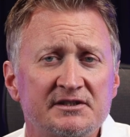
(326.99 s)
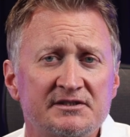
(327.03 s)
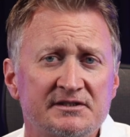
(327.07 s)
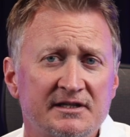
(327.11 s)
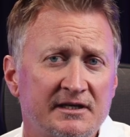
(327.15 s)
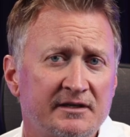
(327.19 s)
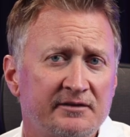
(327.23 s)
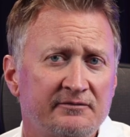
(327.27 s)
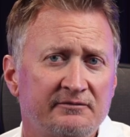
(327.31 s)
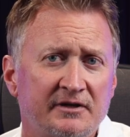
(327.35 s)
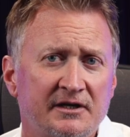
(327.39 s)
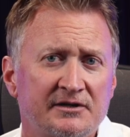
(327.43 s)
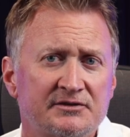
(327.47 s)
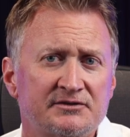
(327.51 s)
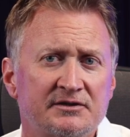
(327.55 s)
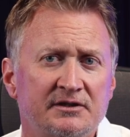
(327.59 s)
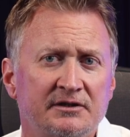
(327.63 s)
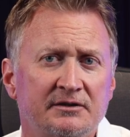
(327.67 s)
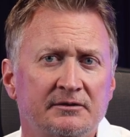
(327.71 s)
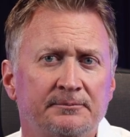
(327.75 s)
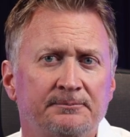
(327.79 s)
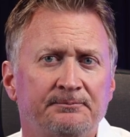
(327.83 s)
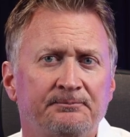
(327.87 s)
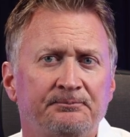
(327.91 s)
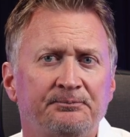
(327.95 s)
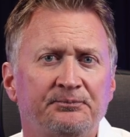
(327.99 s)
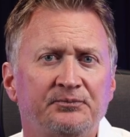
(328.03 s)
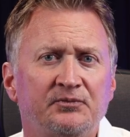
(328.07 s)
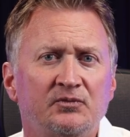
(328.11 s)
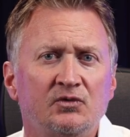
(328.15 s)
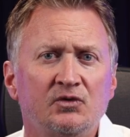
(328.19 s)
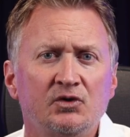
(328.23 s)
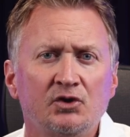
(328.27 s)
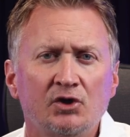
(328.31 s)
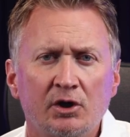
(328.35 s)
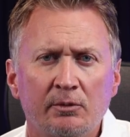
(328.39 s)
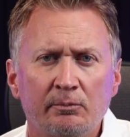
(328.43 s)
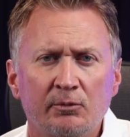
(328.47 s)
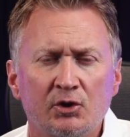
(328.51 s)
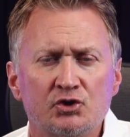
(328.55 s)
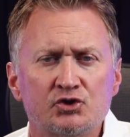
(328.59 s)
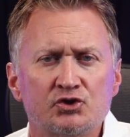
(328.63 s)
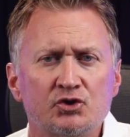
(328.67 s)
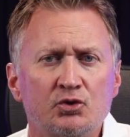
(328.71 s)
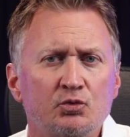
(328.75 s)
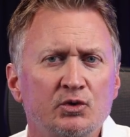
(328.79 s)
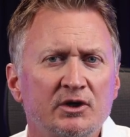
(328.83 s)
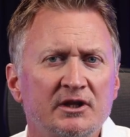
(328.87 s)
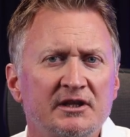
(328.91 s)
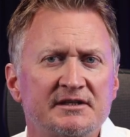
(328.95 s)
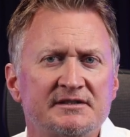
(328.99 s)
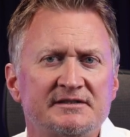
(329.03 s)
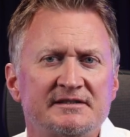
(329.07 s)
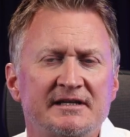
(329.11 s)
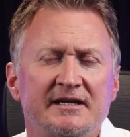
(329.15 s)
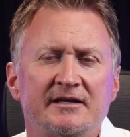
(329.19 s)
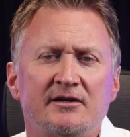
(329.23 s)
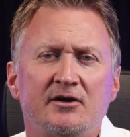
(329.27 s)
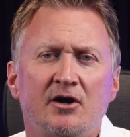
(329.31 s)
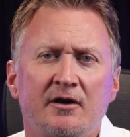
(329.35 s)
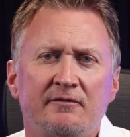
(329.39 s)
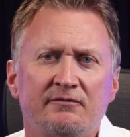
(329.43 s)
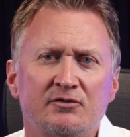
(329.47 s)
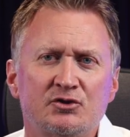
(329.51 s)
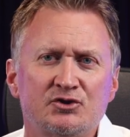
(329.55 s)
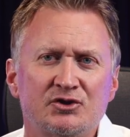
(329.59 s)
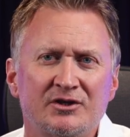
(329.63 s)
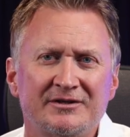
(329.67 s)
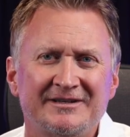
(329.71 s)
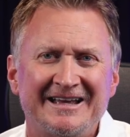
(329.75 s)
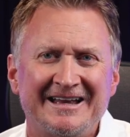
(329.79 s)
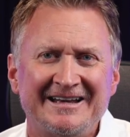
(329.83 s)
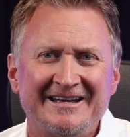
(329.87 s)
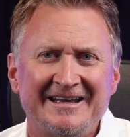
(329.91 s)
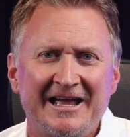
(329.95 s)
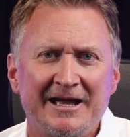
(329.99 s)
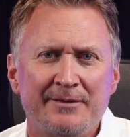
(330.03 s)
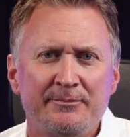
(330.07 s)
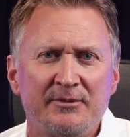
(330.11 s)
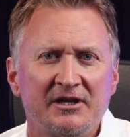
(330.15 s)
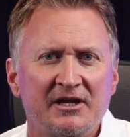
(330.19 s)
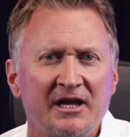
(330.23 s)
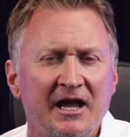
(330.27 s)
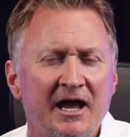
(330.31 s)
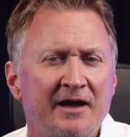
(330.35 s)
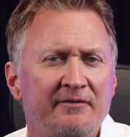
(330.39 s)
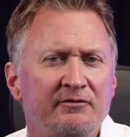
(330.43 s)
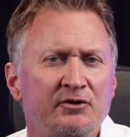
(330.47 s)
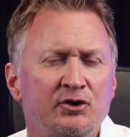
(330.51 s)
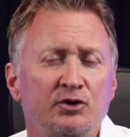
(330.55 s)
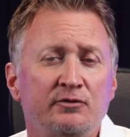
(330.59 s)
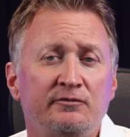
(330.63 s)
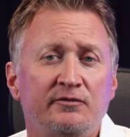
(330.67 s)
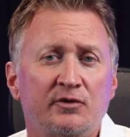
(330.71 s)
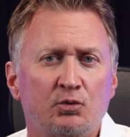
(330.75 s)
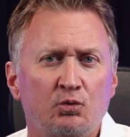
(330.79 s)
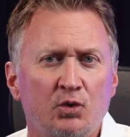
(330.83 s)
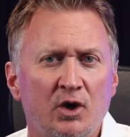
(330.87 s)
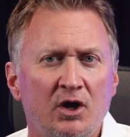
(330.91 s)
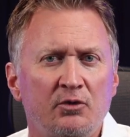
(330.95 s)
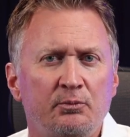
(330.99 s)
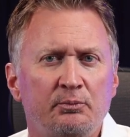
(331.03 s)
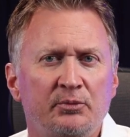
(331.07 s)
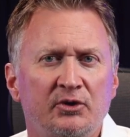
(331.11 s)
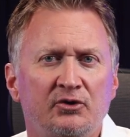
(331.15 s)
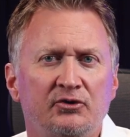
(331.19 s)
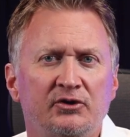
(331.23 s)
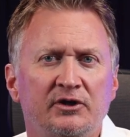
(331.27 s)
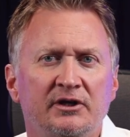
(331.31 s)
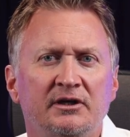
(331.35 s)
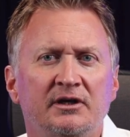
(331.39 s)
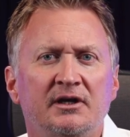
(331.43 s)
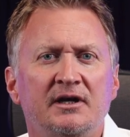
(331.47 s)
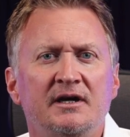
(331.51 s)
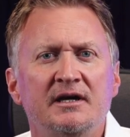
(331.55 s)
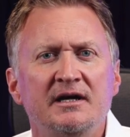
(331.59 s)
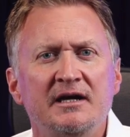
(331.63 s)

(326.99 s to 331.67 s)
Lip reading: estate investing. Commercial real estate offers a dynamic avenue for wealth building